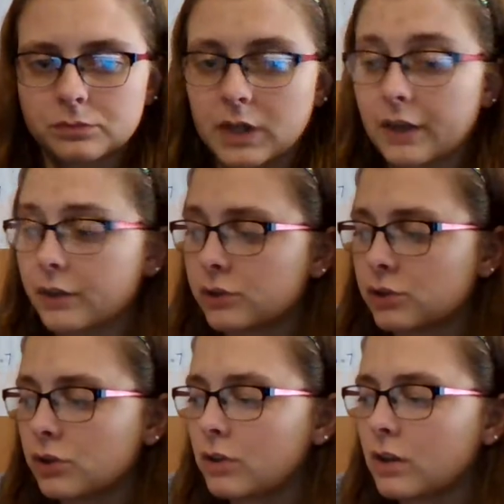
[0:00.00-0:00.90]
Now those
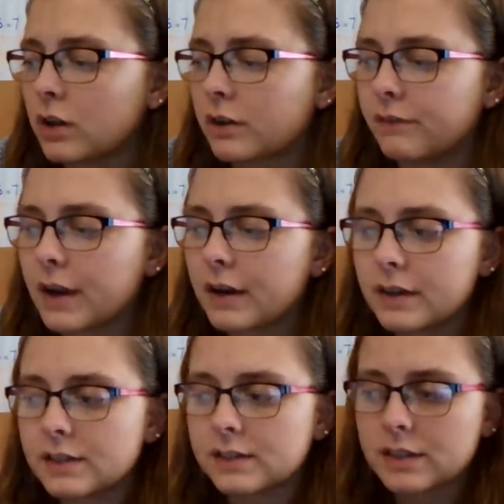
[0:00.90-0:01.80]
do look
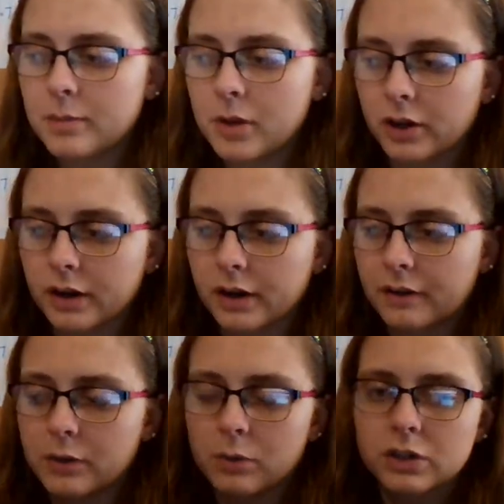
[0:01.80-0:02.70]
very similar
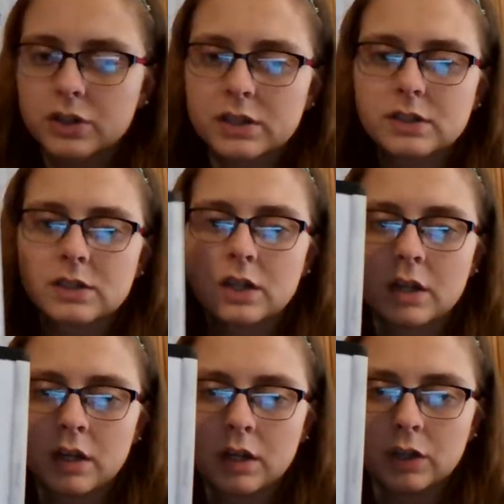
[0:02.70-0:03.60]
if you were just
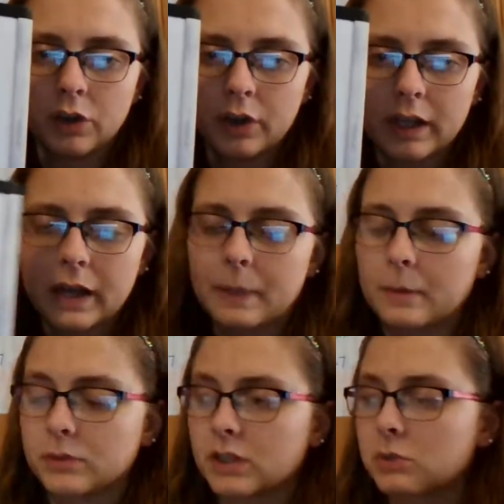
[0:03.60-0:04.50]
looking at
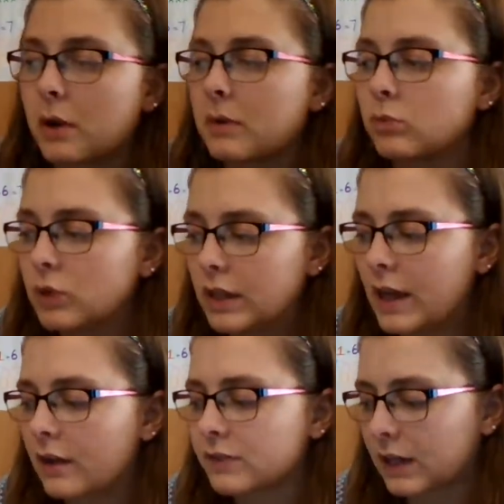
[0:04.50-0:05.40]
them. So that's why we really
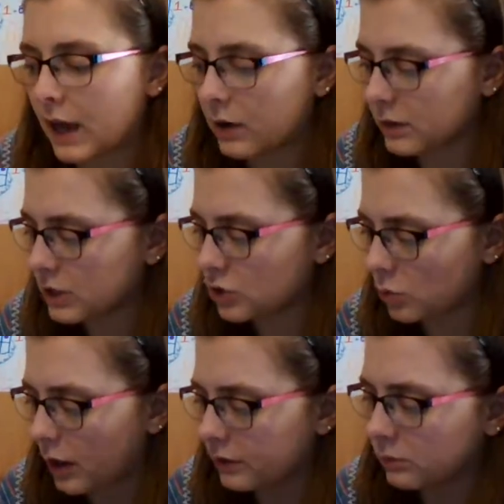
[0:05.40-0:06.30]
have to count each
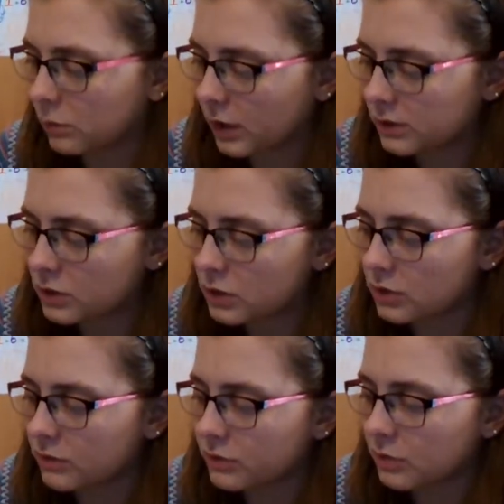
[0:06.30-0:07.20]
one. 1,
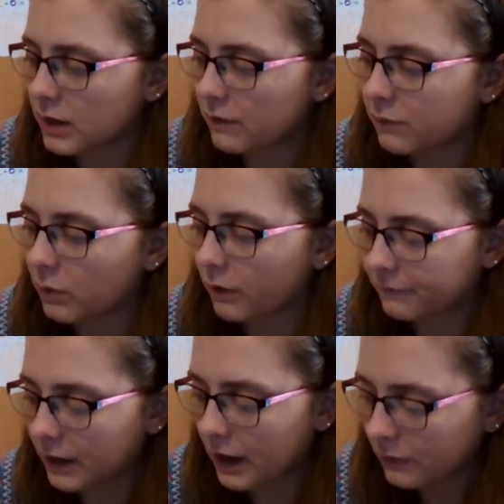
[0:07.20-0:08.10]
2, 3,
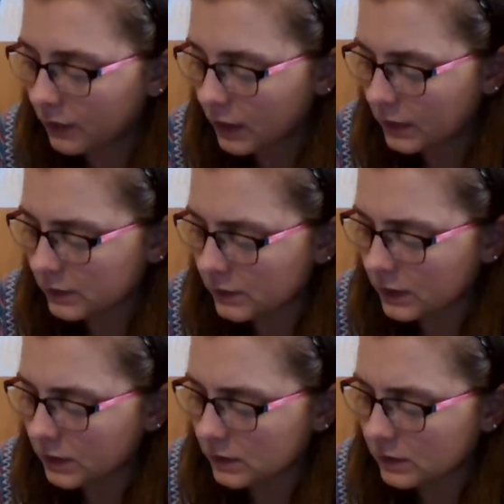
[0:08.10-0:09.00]
4, 5,
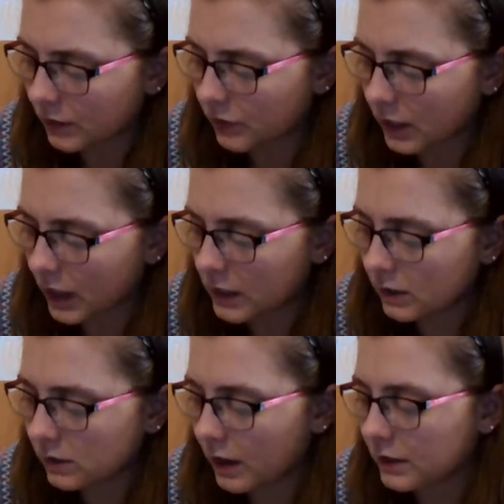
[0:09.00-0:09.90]
6, 7,
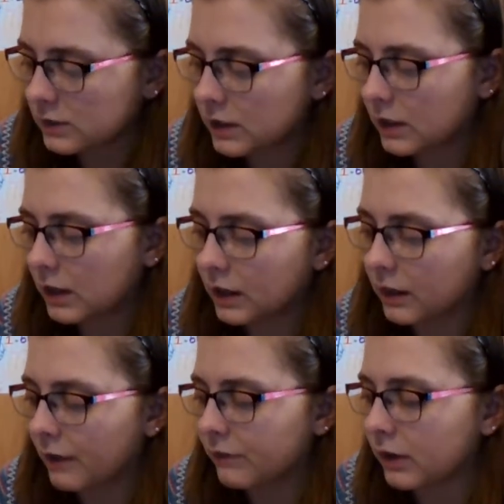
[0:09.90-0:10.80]
8, 9, 10,
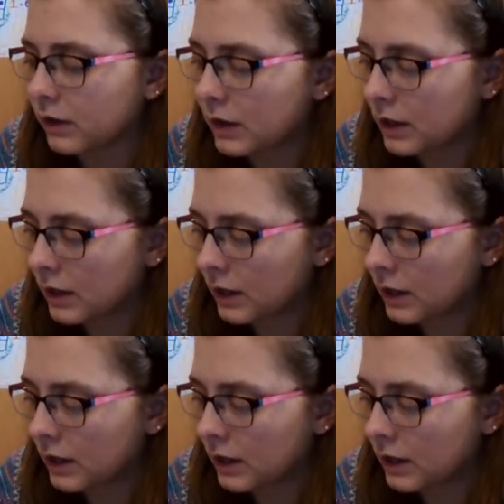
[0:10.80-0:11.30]
11.